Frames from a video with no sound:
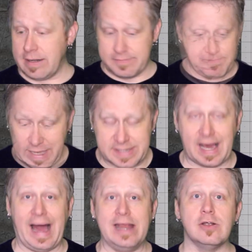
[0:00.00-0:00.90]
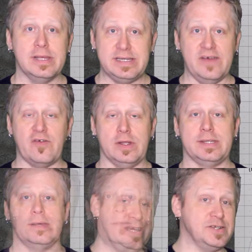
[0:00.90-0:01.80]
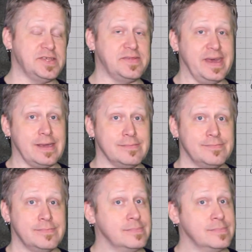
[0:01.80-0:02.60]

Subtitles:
and entirely different? Here's the thing,